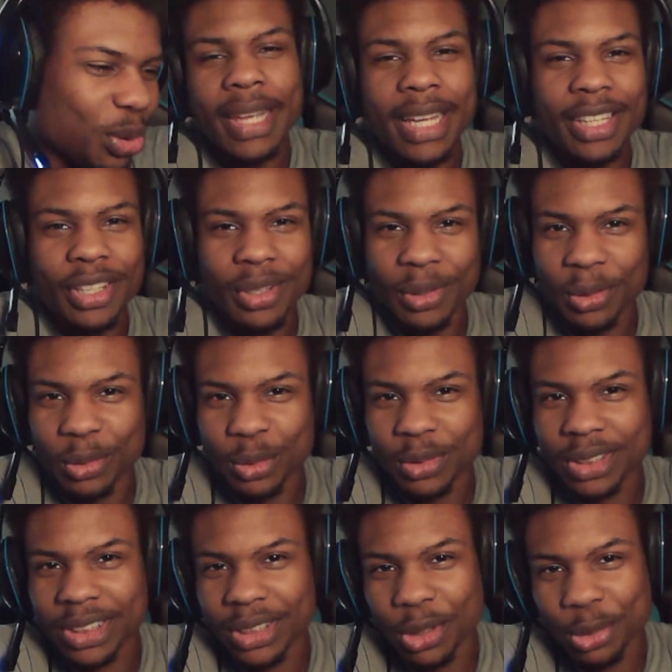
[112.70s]
thank you
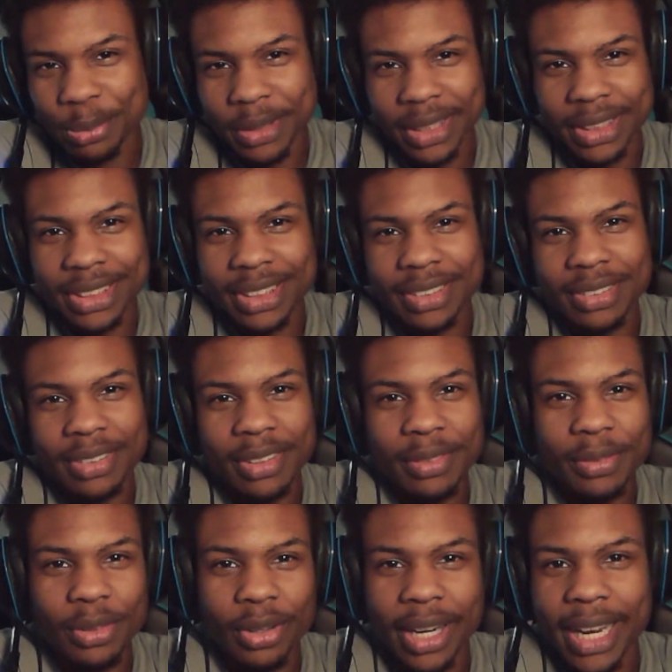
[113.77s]
so much
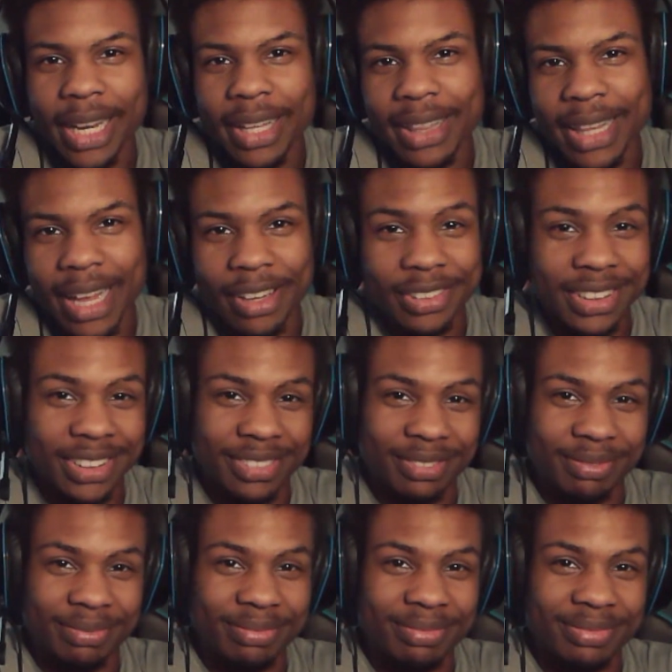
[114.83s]
for eight thousand,
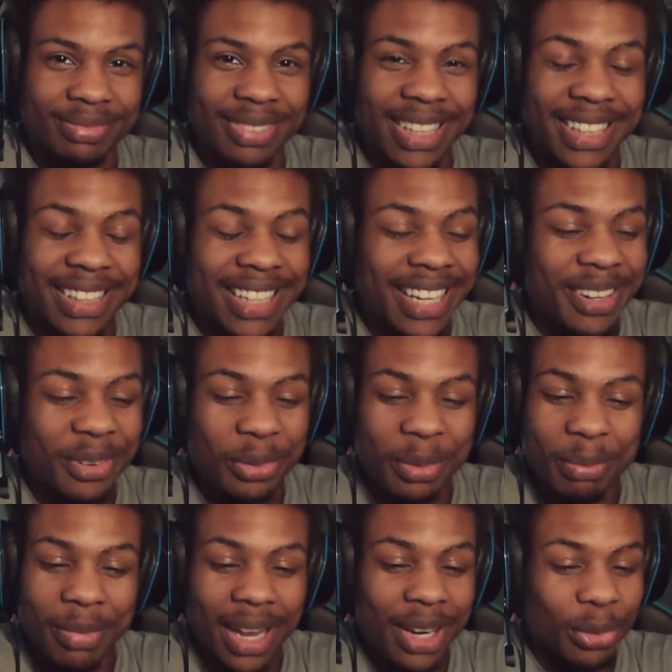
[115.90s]
and then we
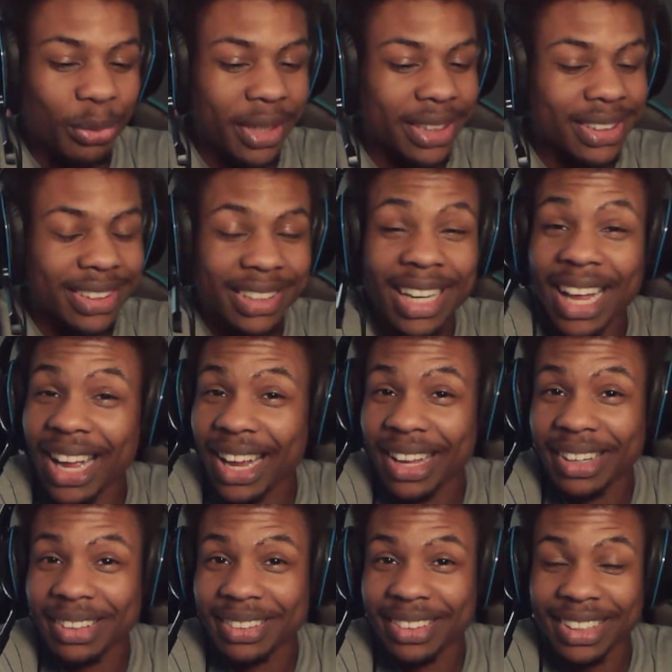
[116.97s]
might reach
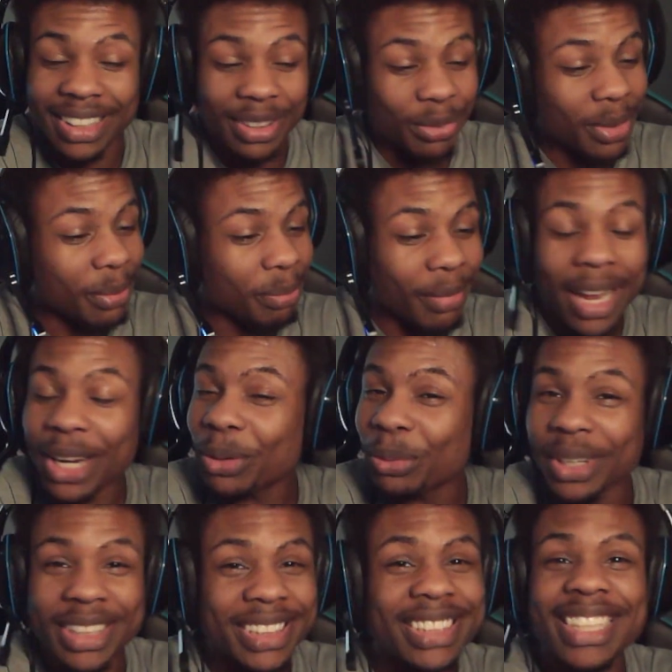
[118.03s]
nine, and then we might
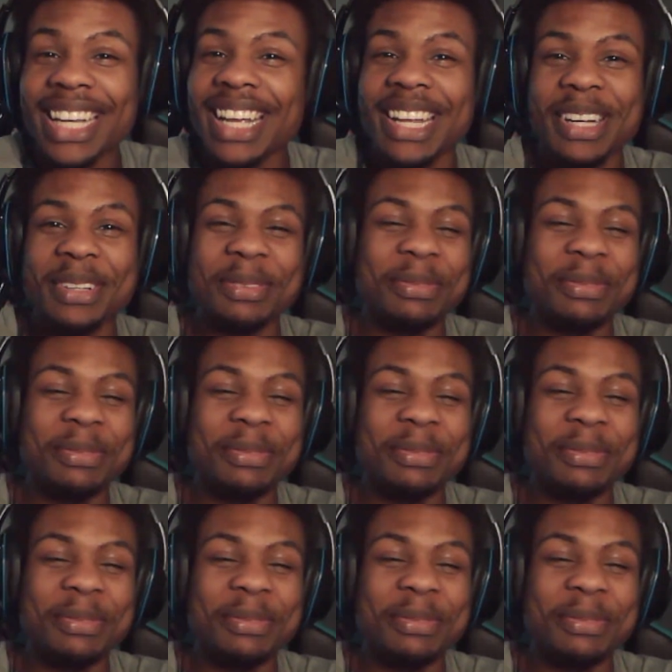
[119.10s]
reach ten.